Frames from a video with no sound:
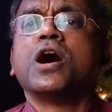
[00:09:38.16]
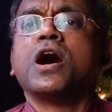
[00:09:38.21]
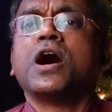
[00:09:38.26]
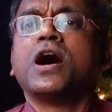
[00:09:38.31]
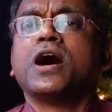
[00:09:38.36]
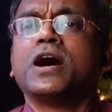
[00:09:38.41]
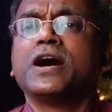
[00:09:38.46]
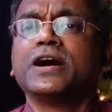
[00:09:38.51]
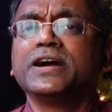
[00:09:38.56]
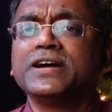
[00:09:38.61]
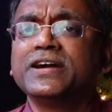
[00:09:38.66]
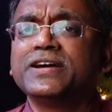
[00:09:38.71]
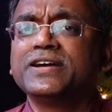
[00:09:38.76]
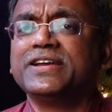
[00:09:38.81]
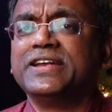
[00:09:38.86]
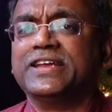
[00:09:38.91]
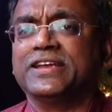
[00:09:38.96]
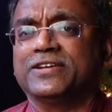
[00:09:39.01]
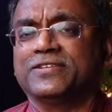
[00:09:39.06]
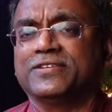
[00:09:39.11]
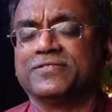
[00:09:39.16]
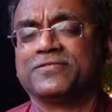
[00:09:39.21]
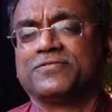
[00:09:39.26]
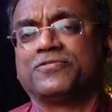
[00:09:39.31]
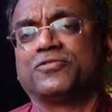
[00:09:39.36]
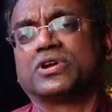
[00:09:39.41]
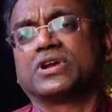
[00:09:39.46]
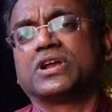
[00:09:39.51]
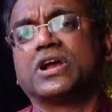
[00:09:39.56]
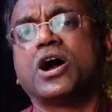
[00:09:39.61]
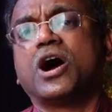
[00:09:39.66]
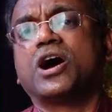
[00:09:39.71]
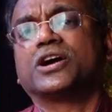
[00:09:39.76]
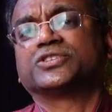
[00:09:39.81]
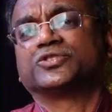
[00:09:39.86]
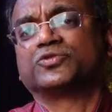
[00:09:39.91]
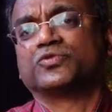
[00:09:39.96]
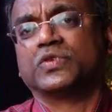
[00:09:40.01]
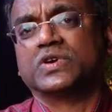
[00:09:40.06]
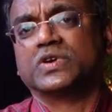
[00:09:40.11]
hungry for
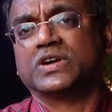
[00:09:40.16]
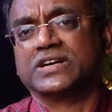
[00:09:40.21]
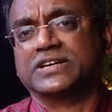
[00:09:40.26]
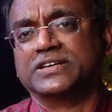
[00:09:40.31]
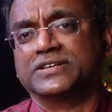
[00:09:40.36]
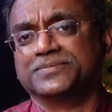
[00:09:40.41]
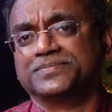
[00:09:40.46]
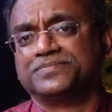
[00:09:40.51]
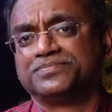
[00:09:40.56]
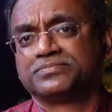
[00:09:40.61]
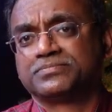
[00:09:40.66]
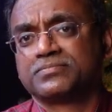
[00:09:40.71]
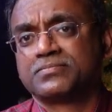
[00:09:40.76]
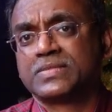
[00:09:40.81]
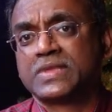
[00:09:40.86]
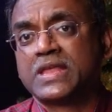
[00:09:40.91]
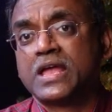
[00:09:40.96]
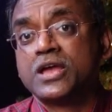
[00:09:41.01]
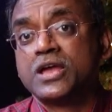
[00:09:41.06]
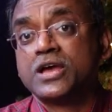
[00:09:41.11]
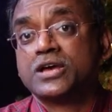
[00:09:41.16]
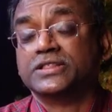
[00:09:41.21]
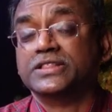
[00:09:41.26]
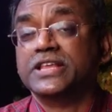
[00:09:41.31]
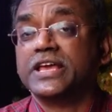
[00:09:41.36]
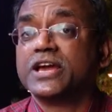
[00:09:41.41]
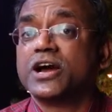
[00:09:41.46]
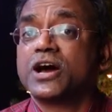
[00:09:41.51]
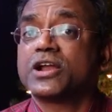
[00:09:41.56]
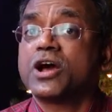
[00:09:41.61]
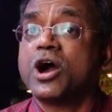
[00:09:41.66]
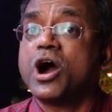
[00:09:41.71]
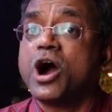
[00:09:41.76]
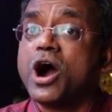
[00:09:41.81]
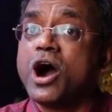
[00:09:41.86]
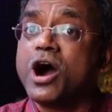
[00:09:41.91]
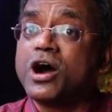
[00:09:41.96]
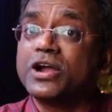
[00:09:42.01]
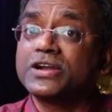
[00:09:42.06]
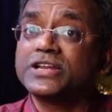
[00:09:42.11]
God's word. They are
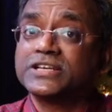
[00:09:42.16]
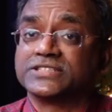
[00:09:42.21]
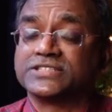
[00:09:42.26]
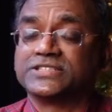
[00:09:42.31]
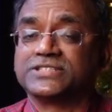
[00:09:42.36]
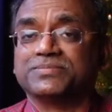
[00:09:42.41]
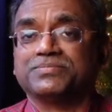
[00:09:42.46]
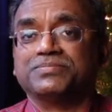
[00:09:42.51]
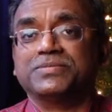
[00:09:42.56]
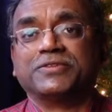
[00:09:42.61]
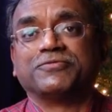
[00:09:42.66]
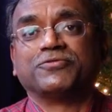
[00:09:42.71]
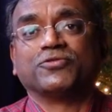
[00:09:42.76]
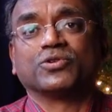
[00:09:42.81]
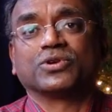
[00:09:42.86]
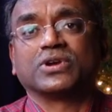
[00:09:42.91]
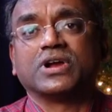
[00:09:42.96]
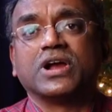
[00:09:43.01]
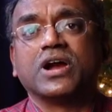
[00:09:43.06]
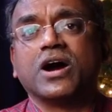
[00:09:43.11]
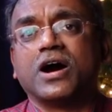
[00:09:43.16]
honest before